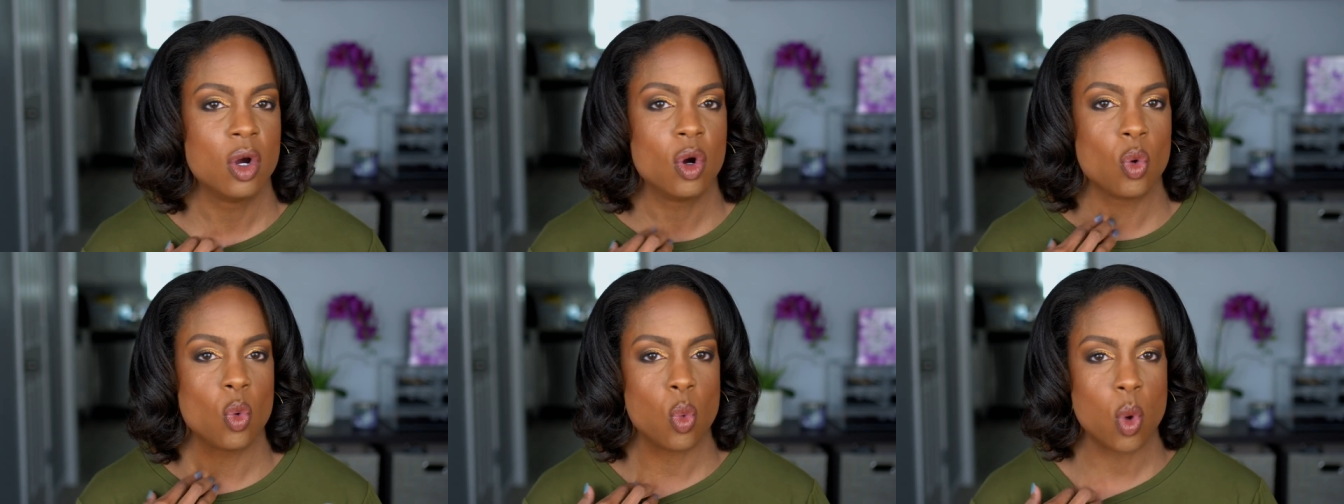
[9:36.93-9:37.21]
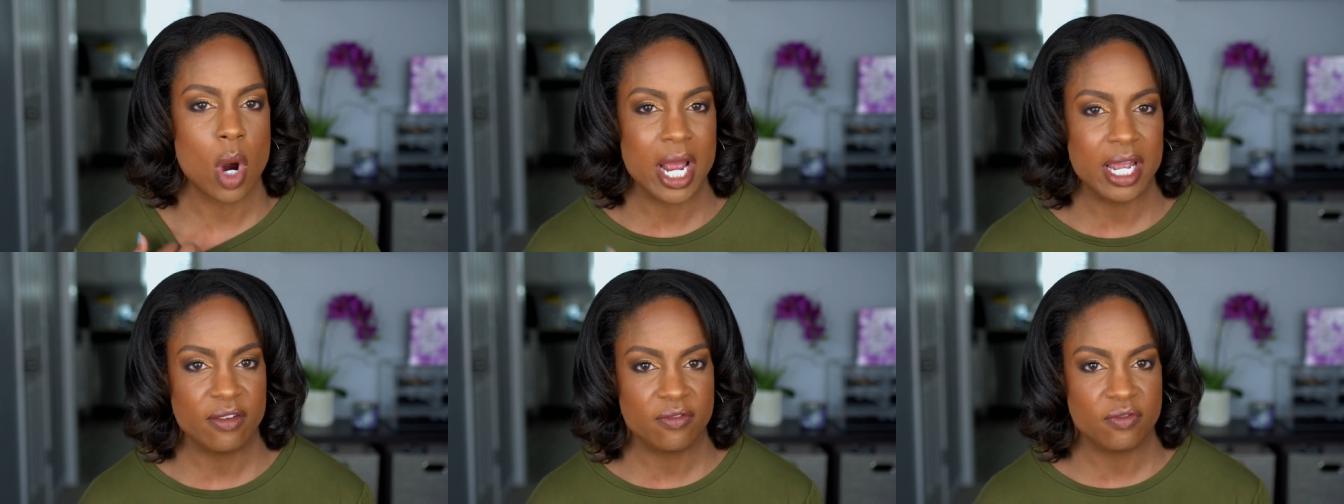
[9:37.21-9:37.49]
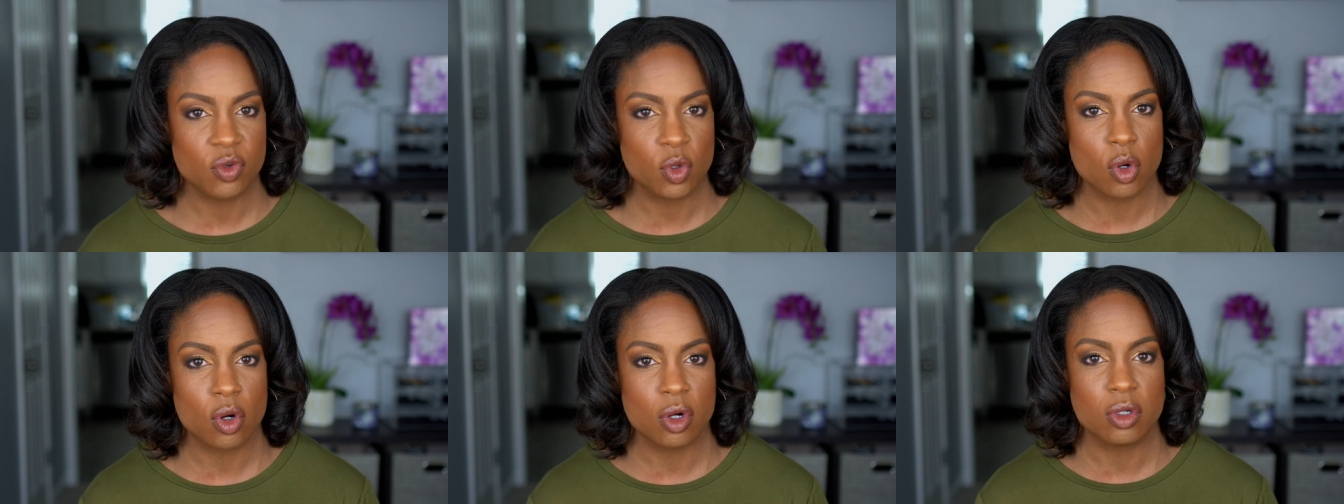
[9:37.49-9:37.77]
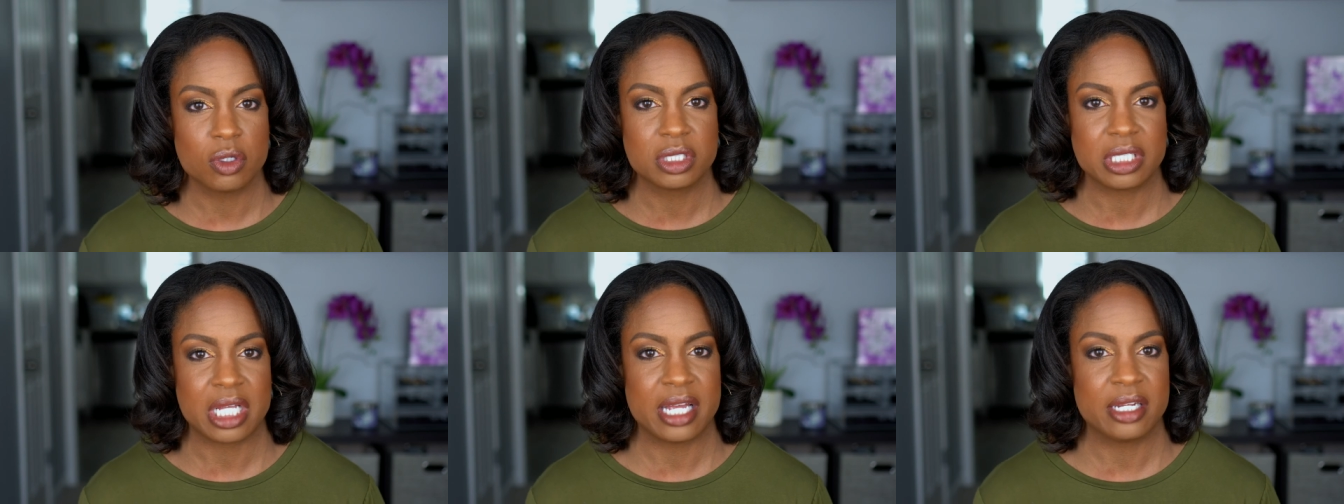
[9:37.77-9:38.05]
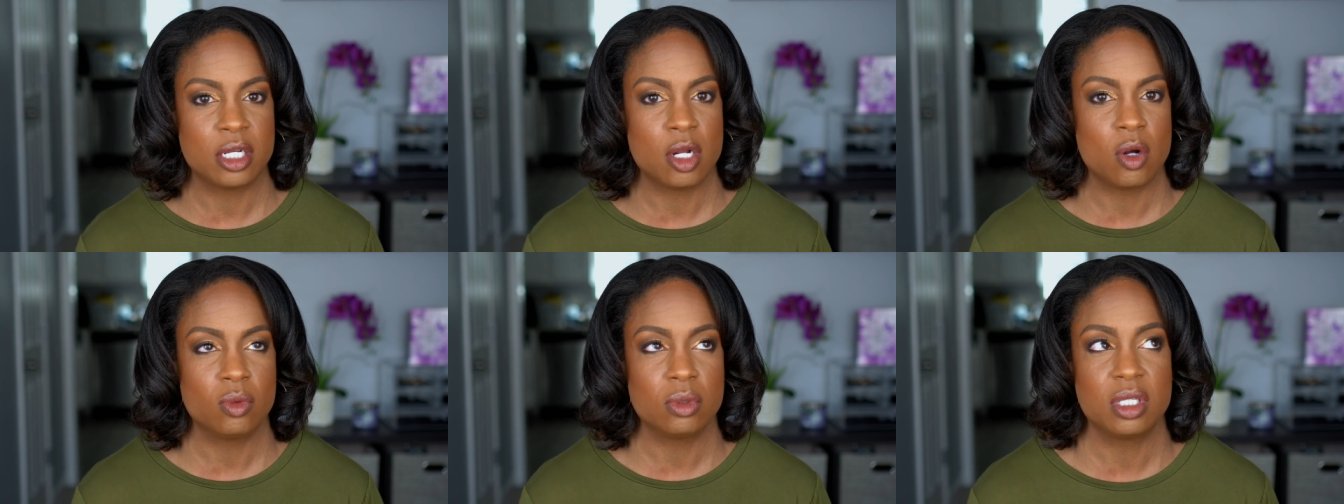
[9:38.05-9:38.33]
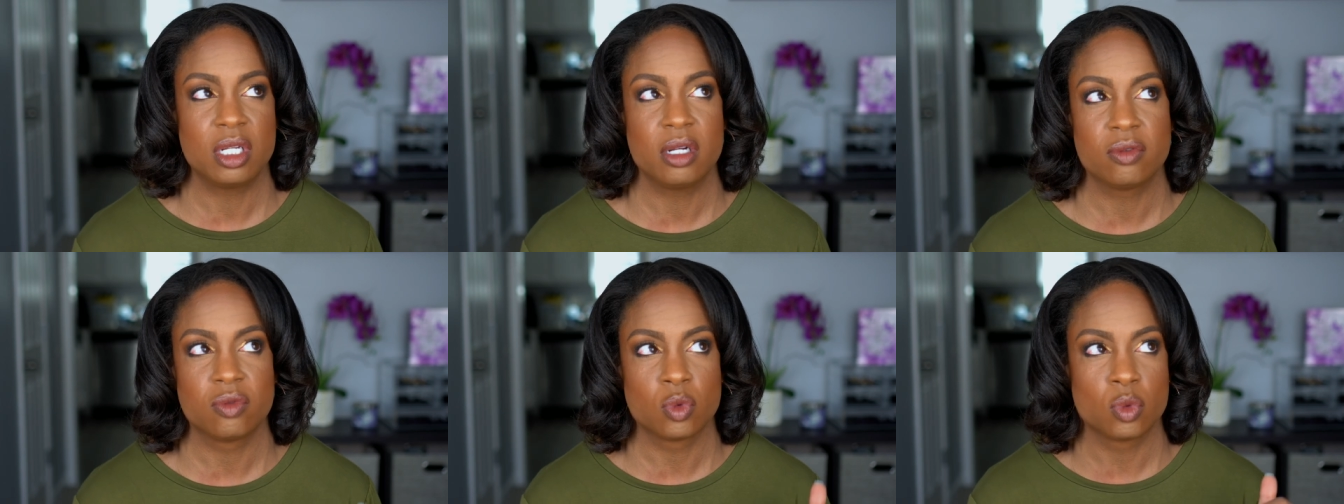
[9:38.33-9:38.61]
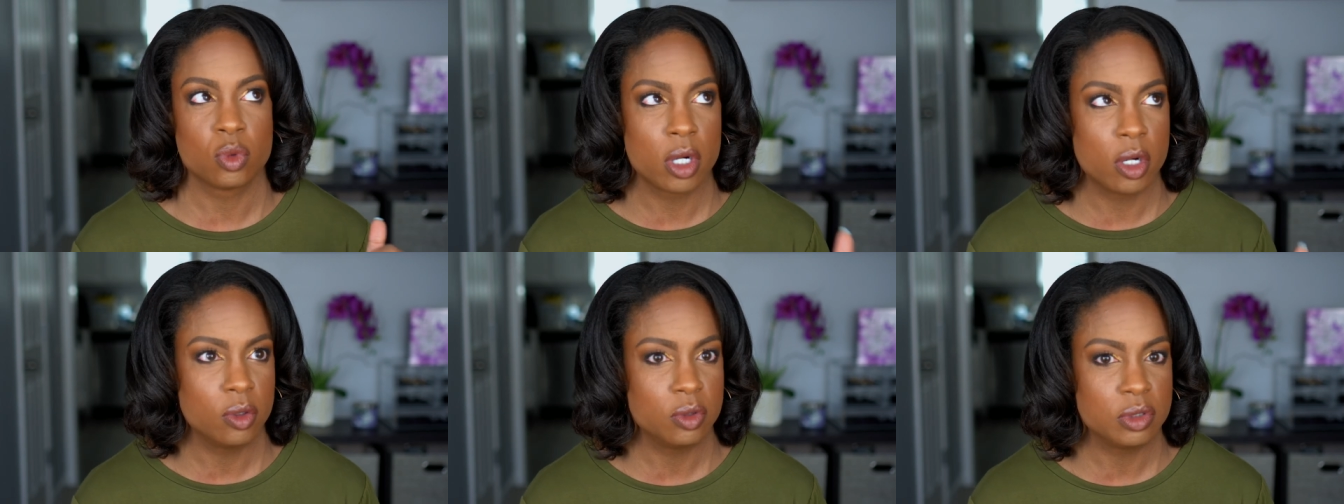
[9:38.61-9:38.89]
white florals. I don't love
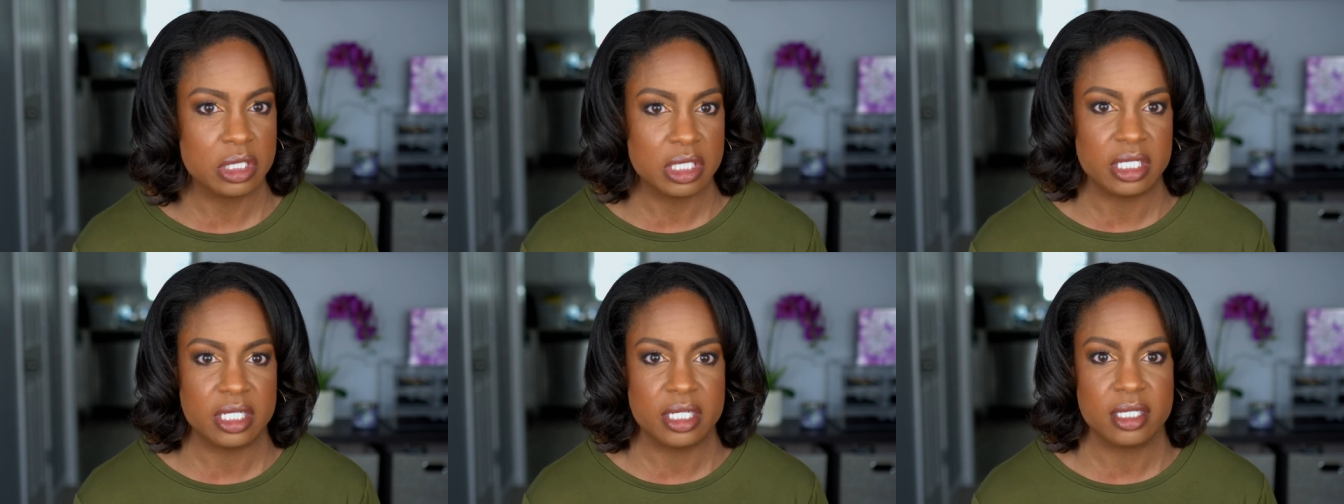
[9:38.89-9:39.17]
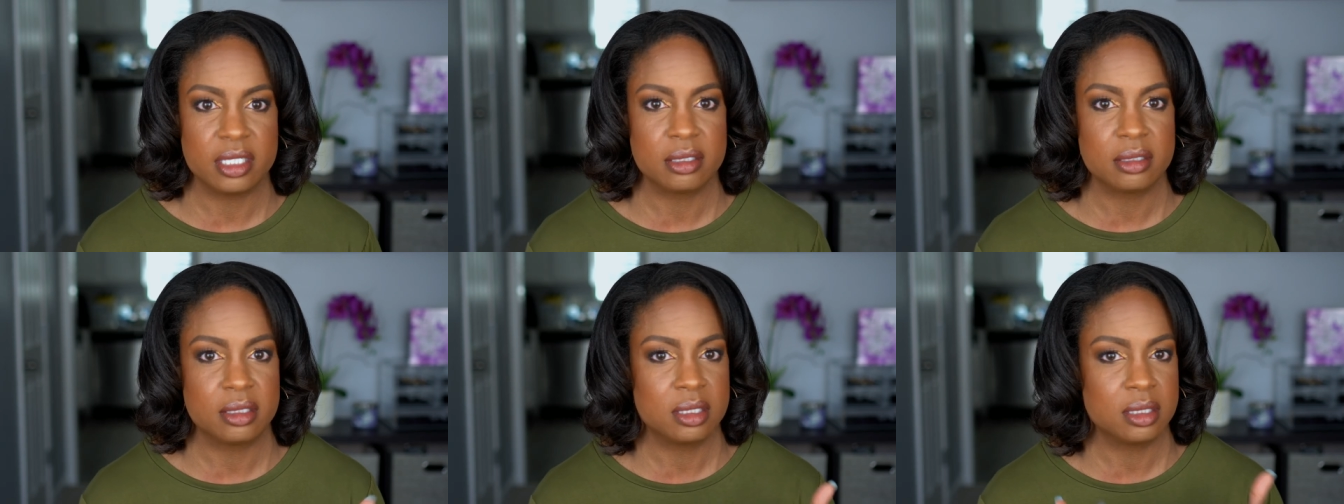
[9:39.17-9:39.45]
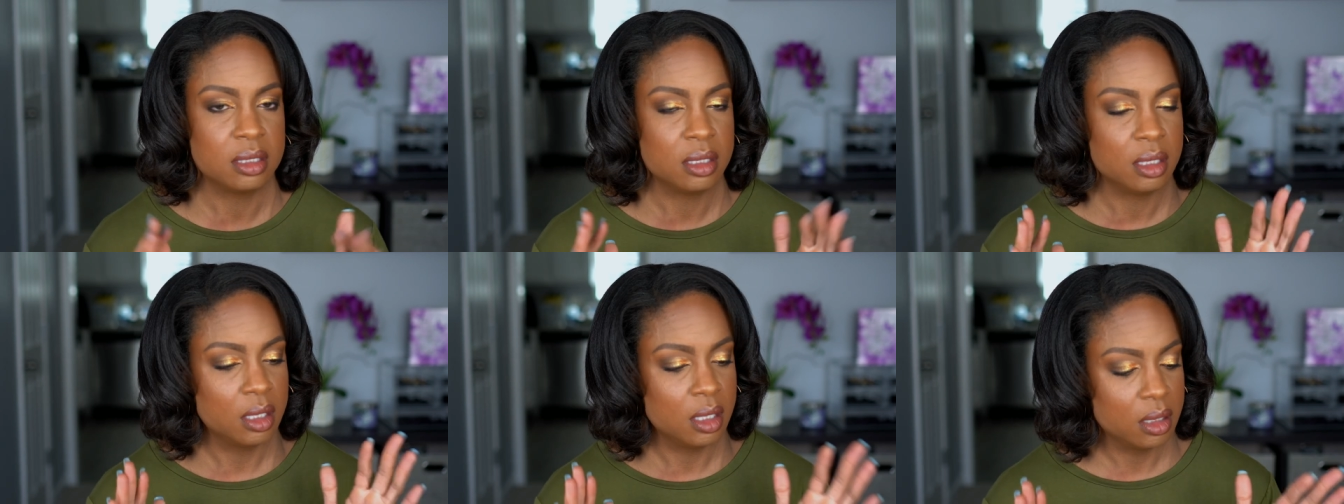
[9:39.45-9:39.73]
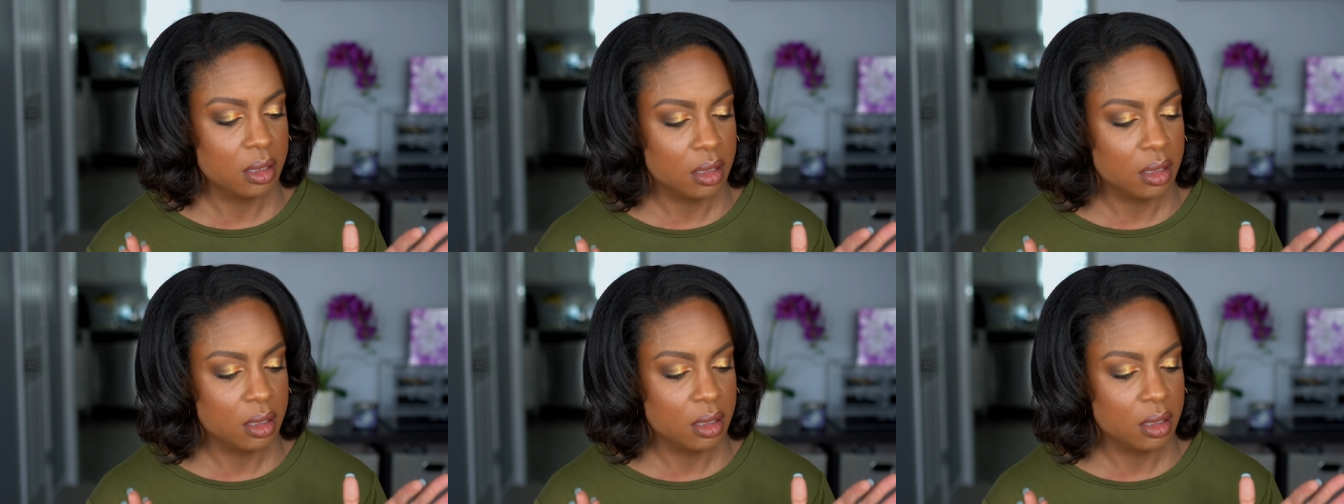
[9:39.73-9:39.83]
roses.